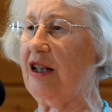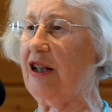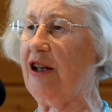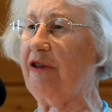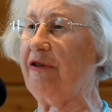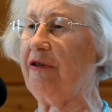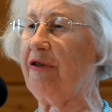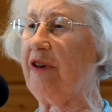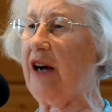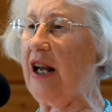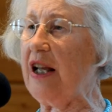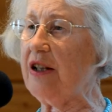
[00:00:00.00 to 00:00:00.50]

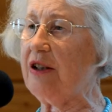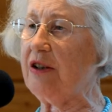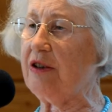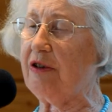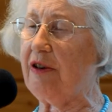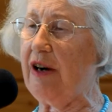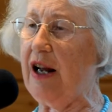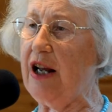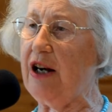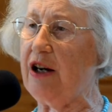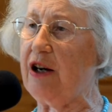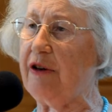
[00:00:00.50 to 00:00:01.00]
a freight
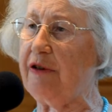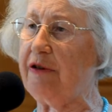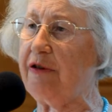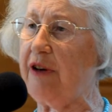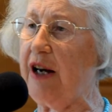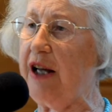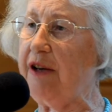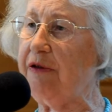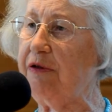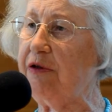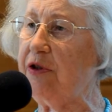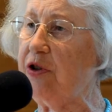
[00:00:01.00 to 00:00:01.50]
train of
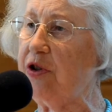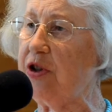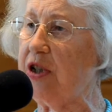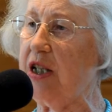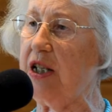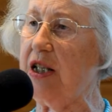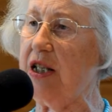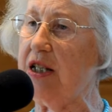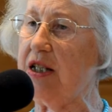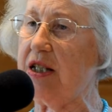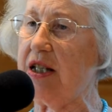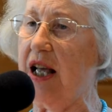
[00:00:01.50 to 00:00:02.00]

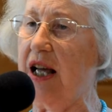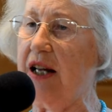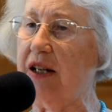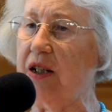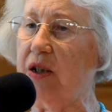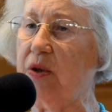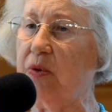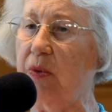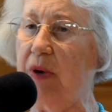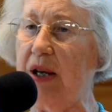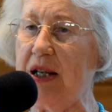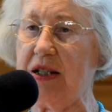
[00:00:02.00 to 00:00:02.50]
refugees
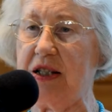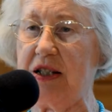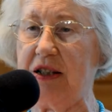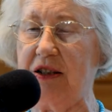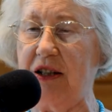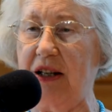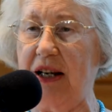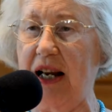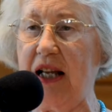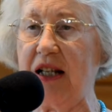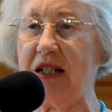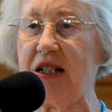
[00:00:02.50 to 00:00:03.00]
headed west
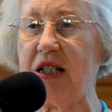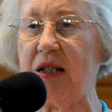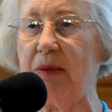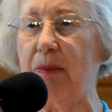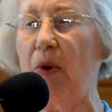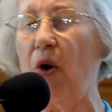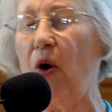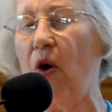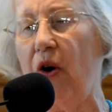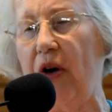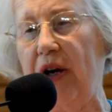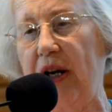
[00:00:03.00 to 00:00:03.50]
the next
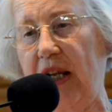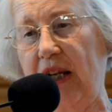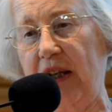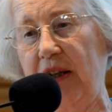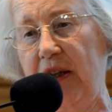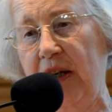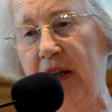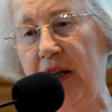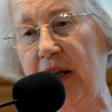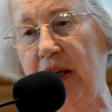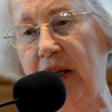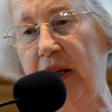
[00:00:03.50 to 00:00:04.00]

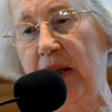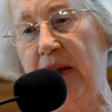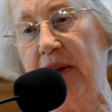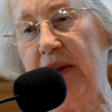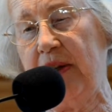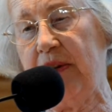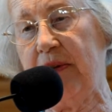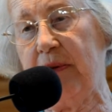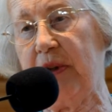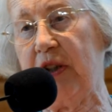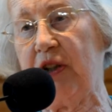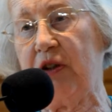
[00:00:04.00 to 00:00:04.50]
morning,
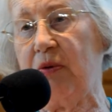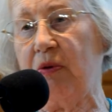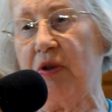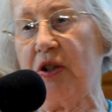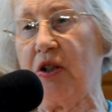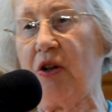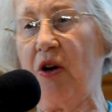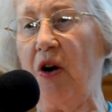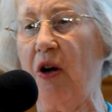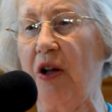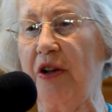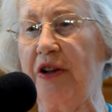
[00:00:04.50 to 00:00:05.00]
which
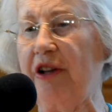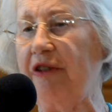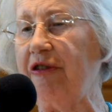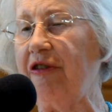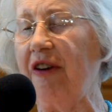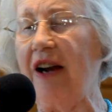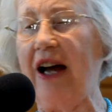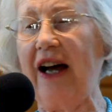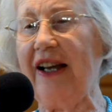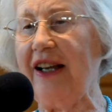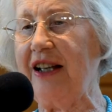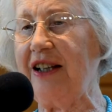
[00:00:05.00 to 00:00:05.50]
was called the
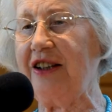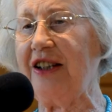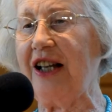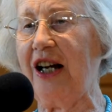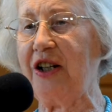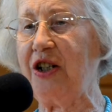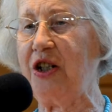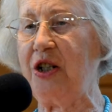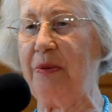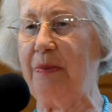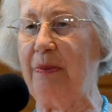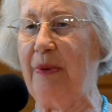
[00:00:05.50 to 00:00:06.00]
Flying
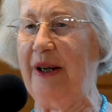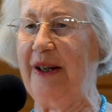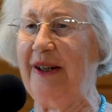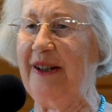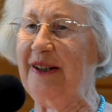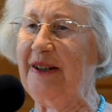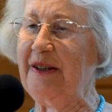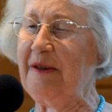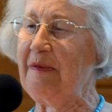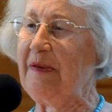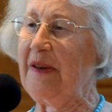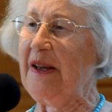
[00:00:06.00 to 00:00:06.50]

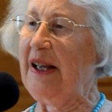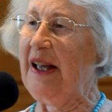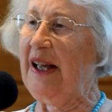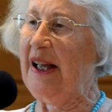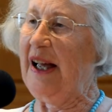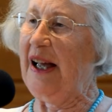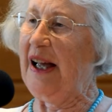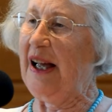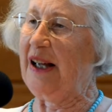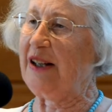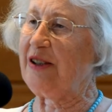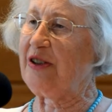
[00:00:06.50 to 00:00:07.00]
Dutchman.
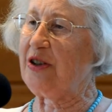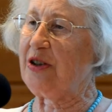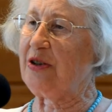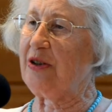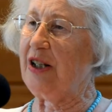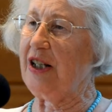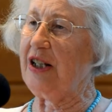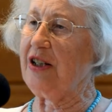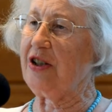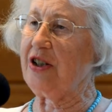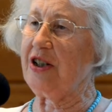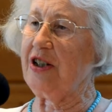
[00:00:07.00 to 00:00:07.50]

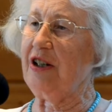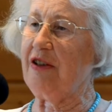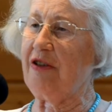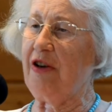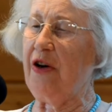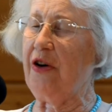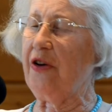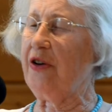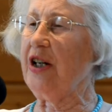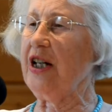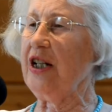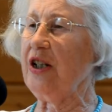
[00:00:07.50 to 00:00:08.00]
Actually, she
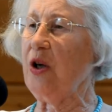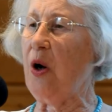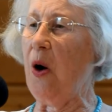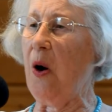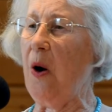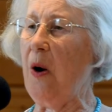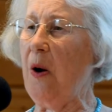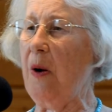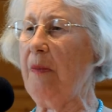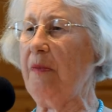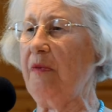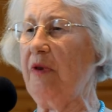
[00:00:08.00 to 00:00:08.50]
hurried
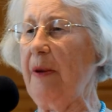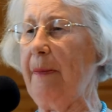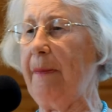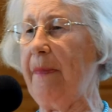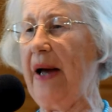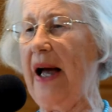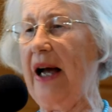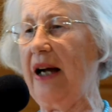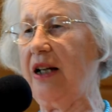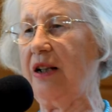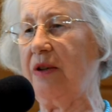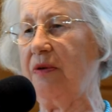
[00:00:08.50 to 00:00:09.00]
home, we
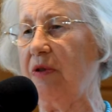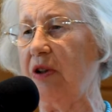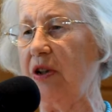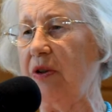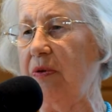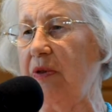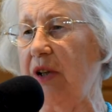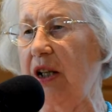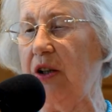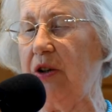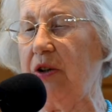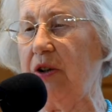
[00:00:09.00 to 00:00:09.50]
packed
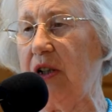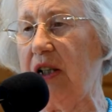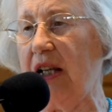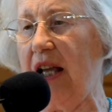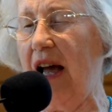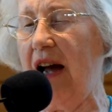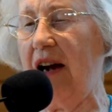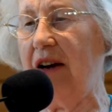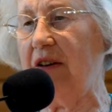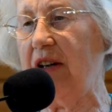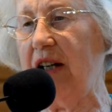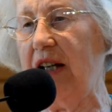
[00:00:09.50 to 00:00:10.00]
what we could
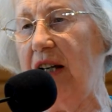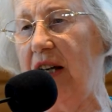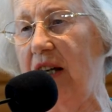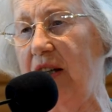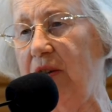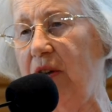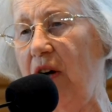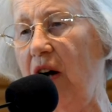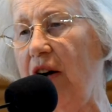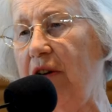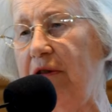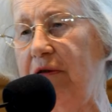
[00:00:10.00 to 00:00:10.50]
carry,
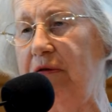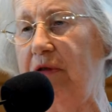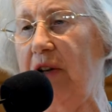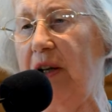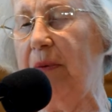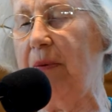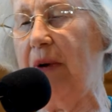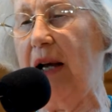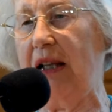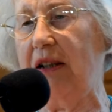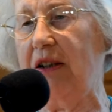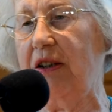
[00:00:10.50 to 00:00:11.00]
and off we
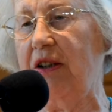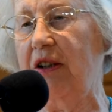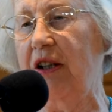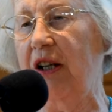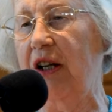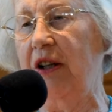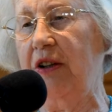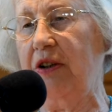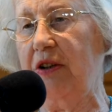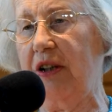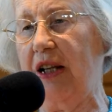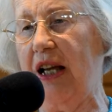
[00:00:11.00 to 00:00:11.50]
went
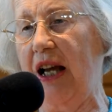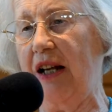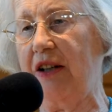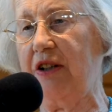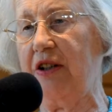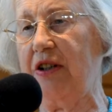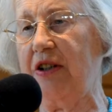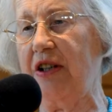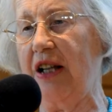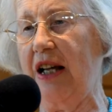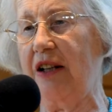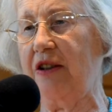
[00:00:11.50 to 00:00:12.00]
to
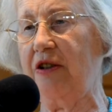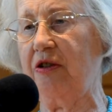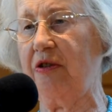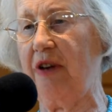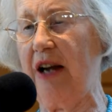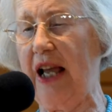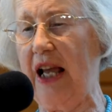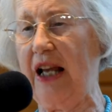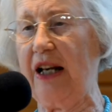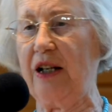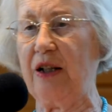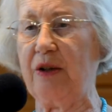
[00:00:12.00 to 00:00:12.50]
catch that
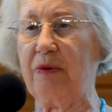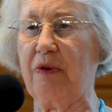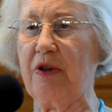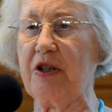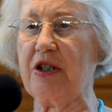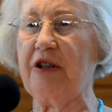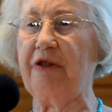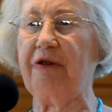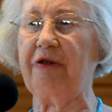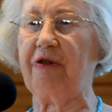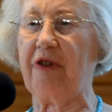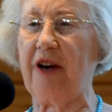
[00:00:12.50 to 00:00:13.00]
train. It
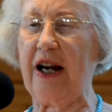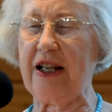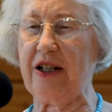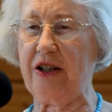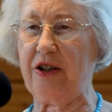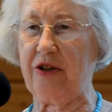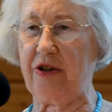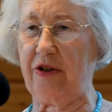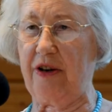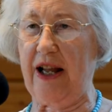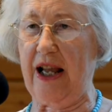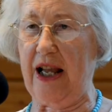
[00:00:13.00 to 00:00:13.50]
was a
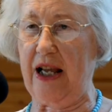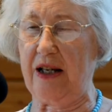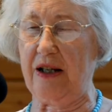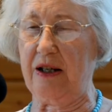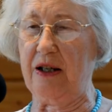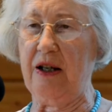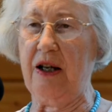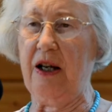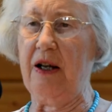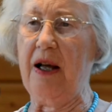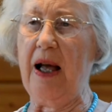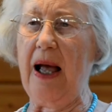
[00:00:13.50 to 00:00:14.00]
freight
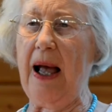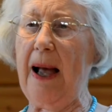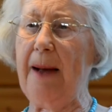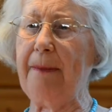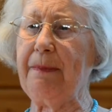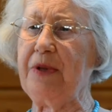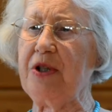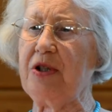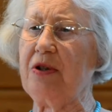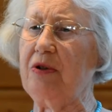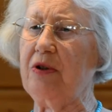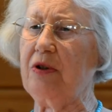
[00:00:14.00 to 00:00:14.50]
train,
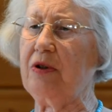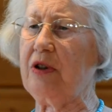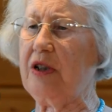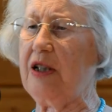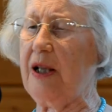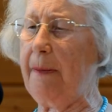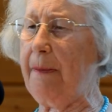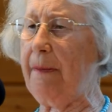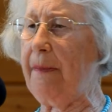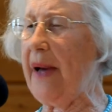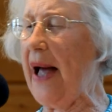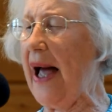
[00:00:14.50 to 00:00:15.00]

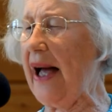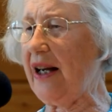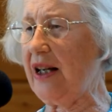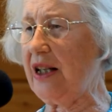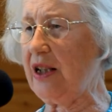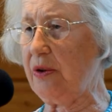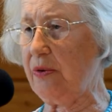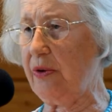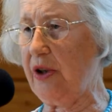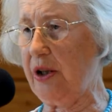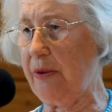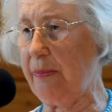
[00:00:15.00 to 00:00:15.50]
absolutely
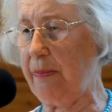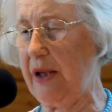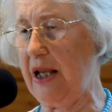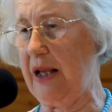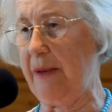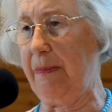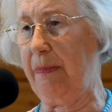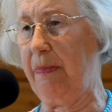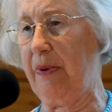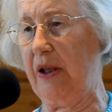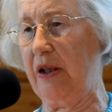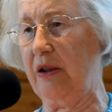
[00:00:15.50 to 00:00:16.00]
packed with
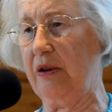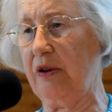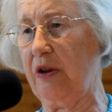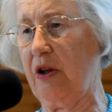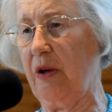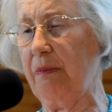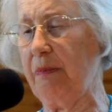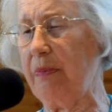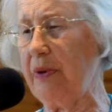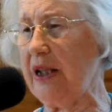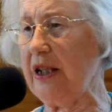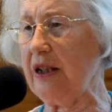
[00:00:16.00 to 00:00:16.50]
people,
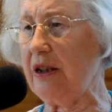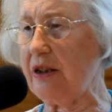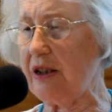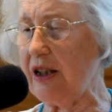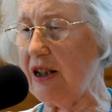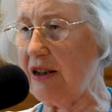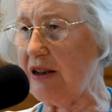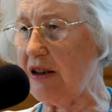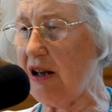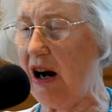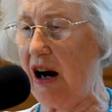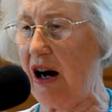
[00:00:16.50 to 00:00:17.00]

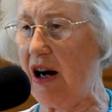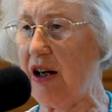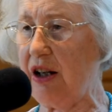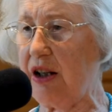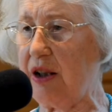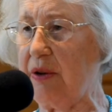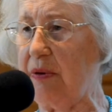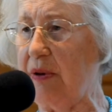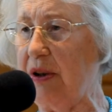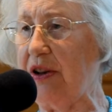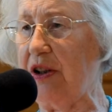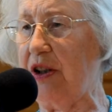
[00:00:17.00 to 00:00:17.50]
completely
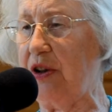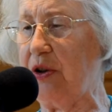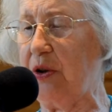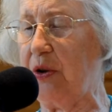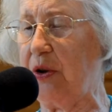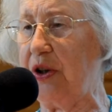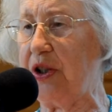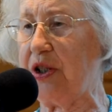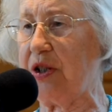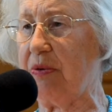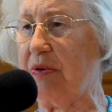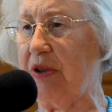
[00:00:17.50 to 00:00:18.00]
dark when the
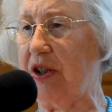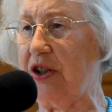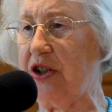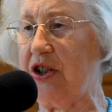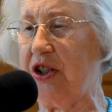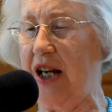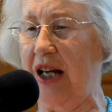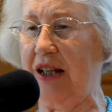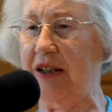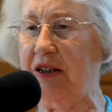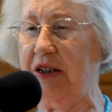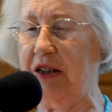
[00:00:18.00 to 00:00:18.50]
doors were
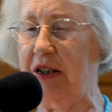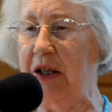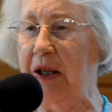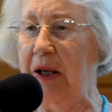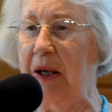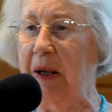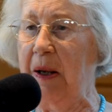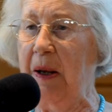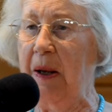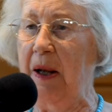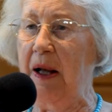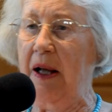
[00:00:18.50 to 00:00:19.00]
shut,
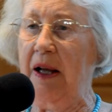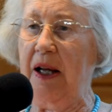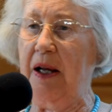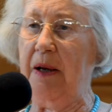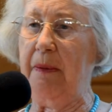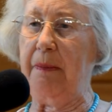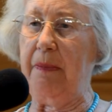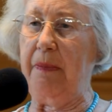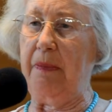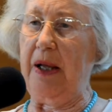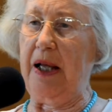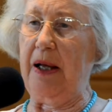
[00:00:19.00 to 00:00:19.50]

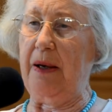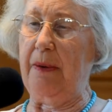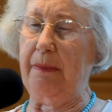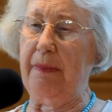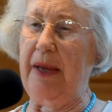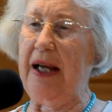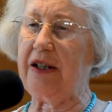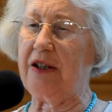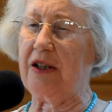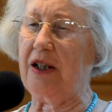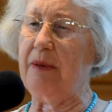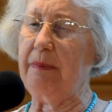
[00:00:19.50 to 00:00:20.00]
a
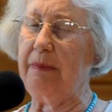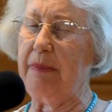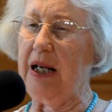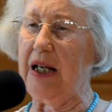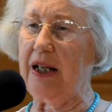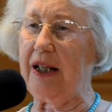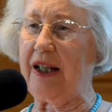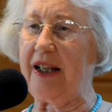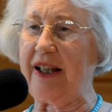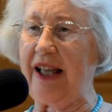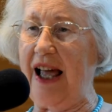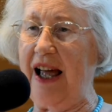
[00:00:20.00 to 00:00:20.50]
metal
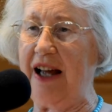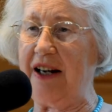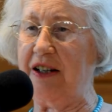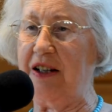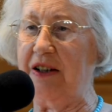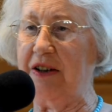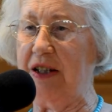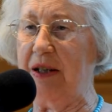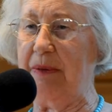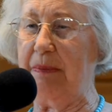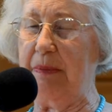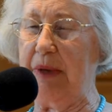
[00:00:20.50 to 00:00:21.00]
milk
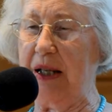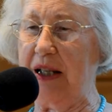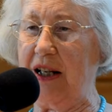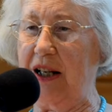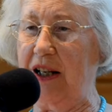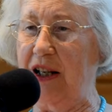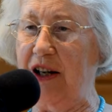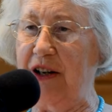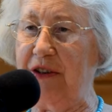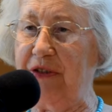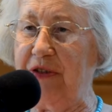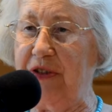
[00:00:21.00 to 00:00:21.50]
can in the
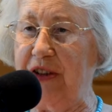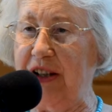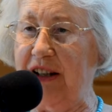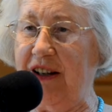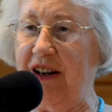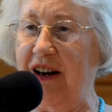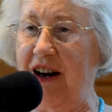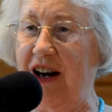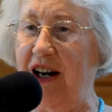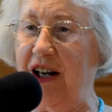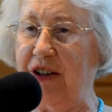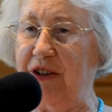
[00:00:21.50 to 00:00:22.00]
middle of the
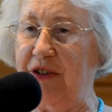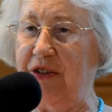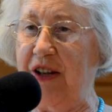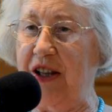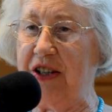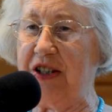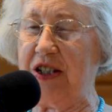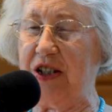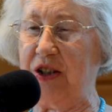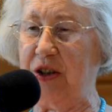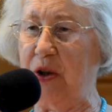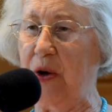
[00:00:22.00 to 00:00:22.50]
cart
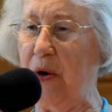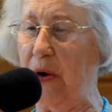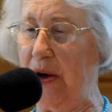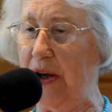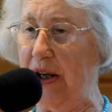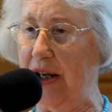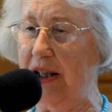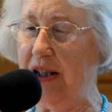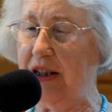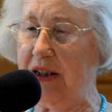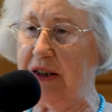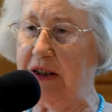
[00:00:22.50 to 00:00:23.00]
as a
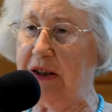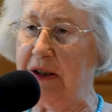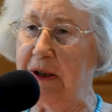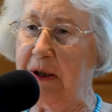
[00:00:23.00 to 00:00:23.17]
toilet.